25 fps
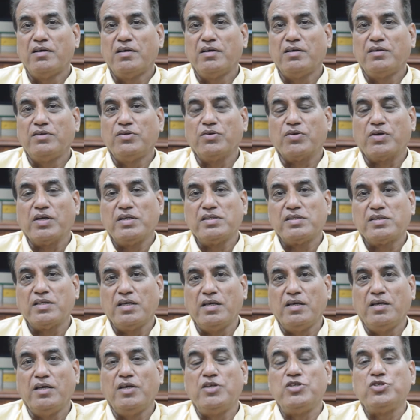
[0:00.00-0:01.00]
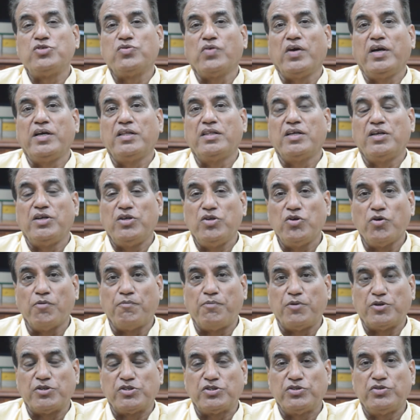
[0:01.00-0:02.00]
you can say enjoy the new
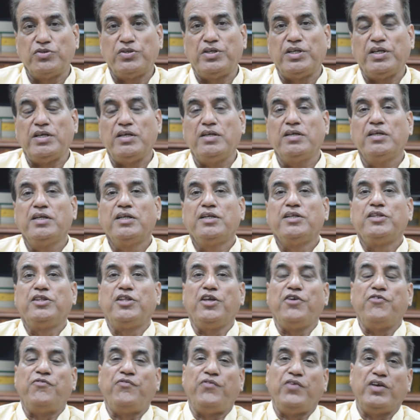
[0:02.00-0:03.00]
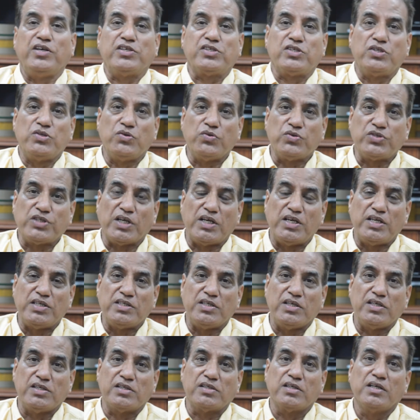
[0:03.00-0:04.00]
opportunity, they face new
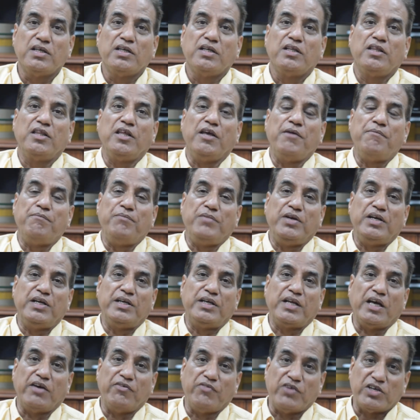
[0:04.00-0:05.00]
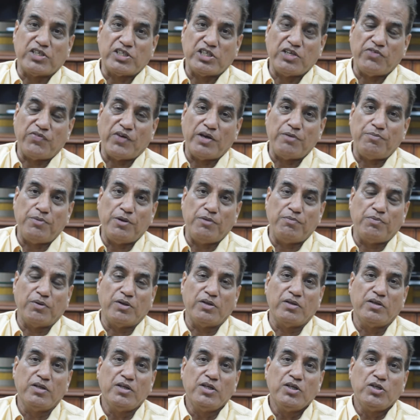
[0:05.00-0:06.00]
challenges, they meet diversified
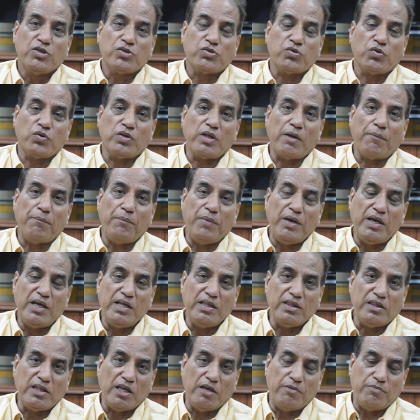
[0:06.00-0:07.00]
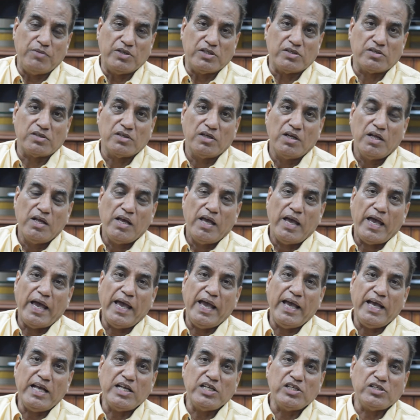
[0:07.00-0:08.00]
people. So the main theme is,
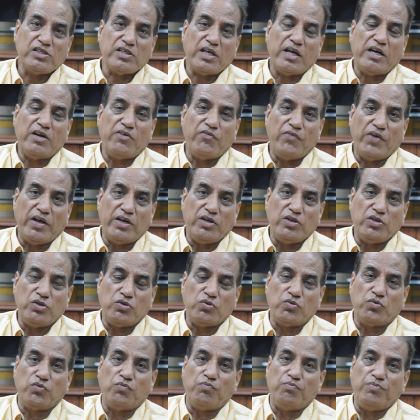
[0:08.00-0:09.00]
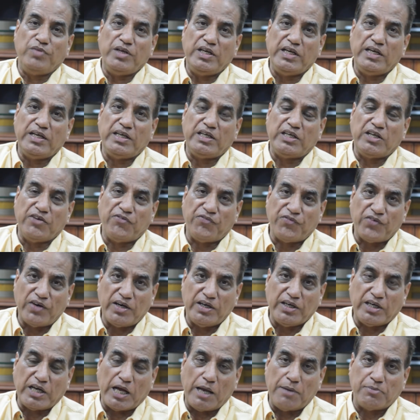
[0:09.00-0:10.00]
as and when you meet
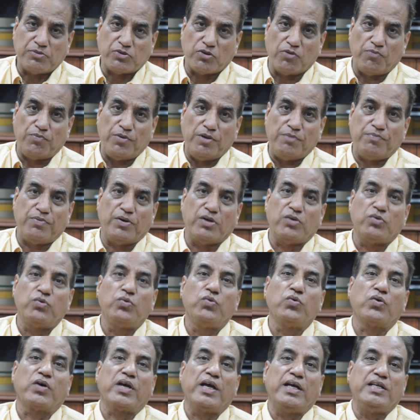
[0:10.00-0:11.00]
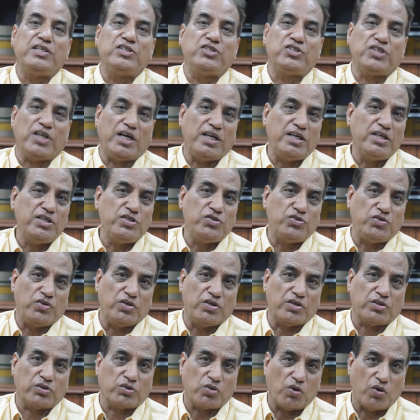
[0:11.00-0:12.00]
different types of people who can challenge
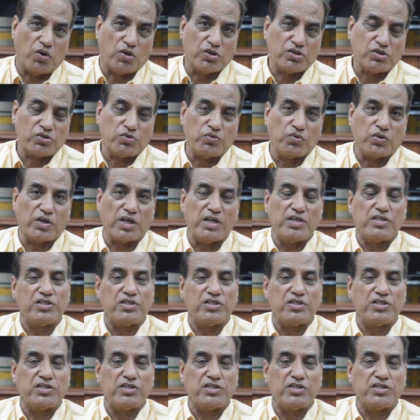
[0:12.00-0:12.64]
your thoughts, who can